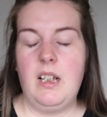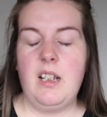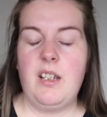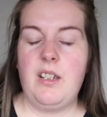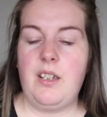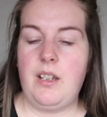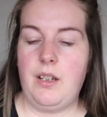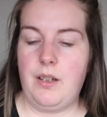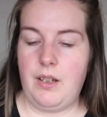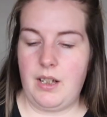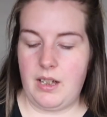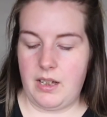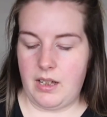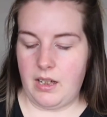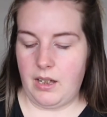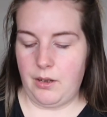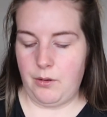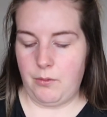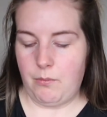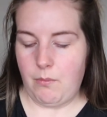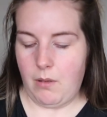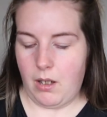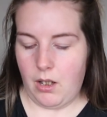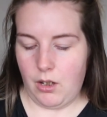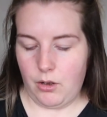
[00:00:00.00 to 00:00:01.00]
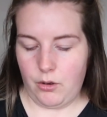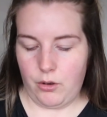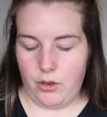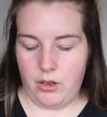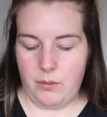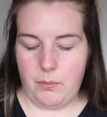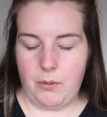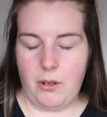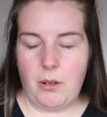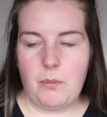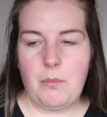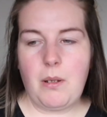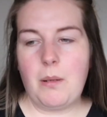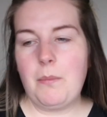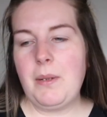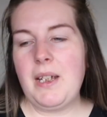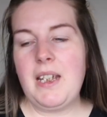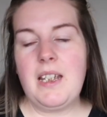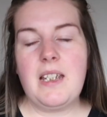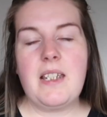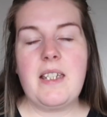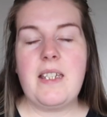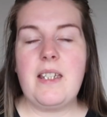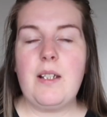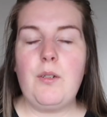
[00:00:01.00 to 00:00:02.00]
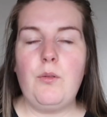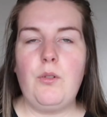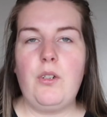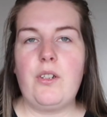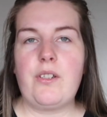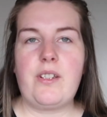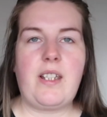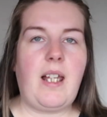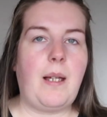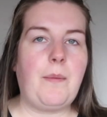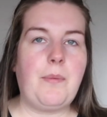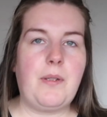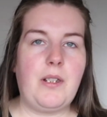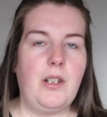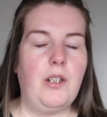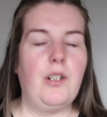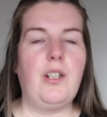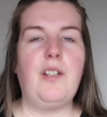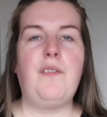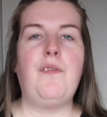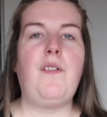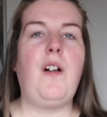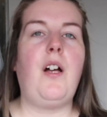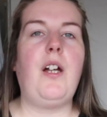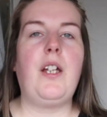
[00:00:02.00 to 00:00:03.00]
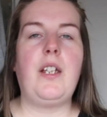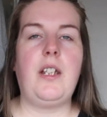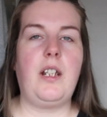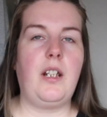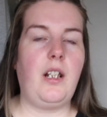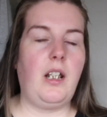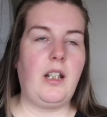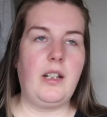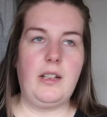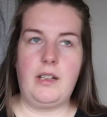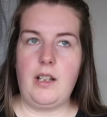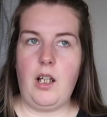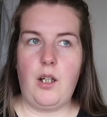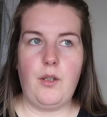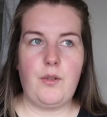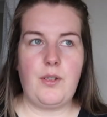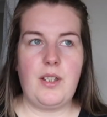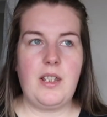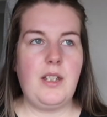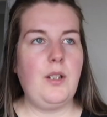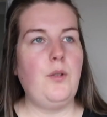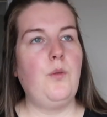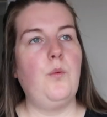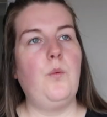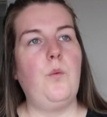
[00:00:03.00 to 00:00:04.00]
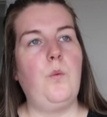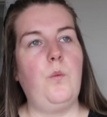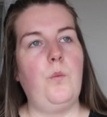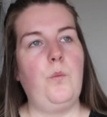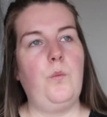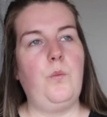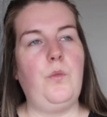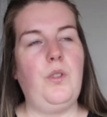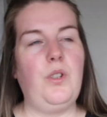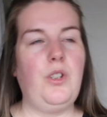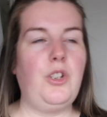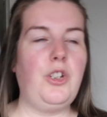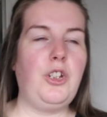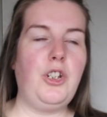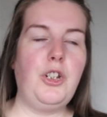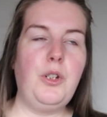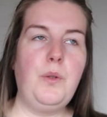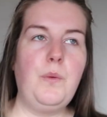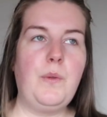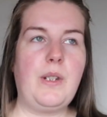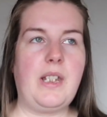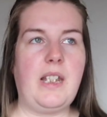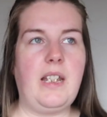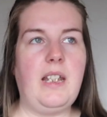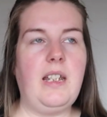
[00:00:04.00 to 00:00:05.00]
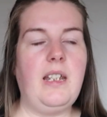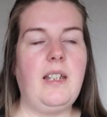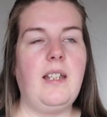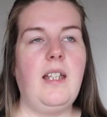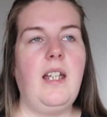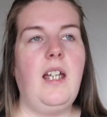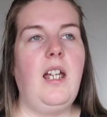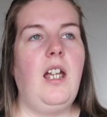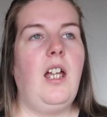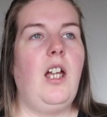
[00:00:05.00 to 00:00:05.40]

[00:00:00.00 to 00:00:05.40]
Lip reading: So there's a little mark on the bottom. I mean, it still looks absolutely fine, and like I'll still use it.